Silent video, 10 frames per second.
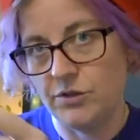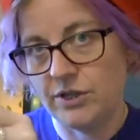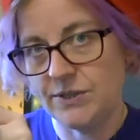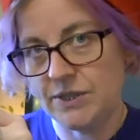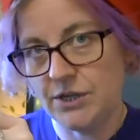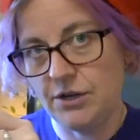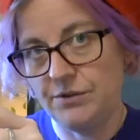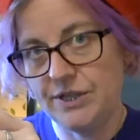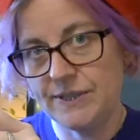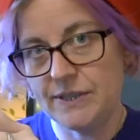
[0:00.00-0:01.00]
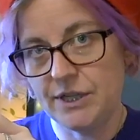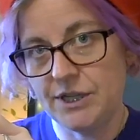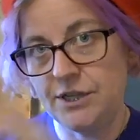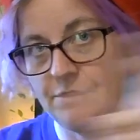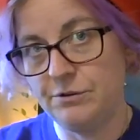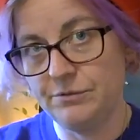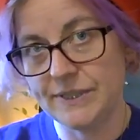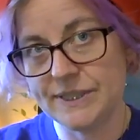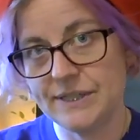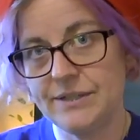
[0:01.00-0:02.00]
these, you know, these
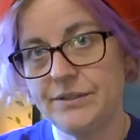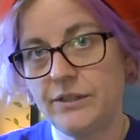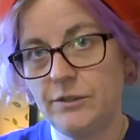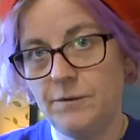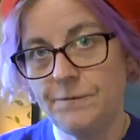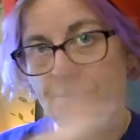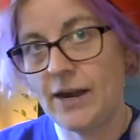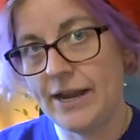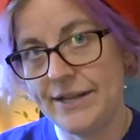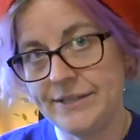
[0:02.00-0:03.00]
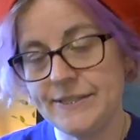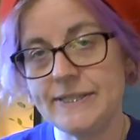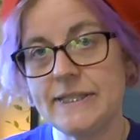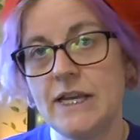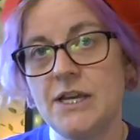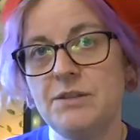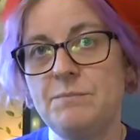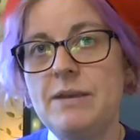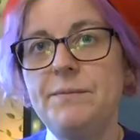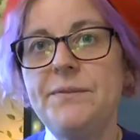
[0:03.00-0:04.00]
cute little friends, the
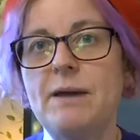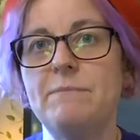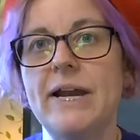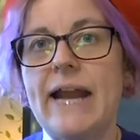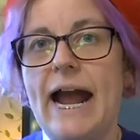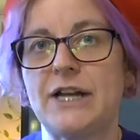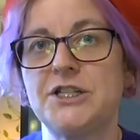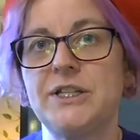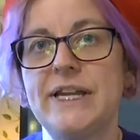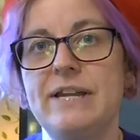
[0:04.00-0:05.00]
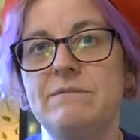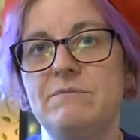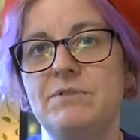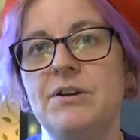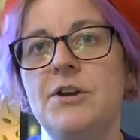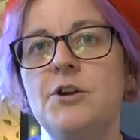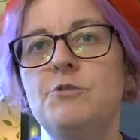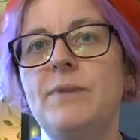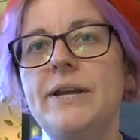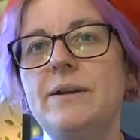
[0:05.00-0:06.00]
people that might actually,
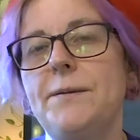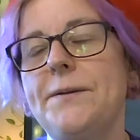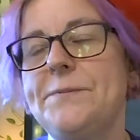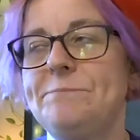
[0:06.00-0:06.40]
who might,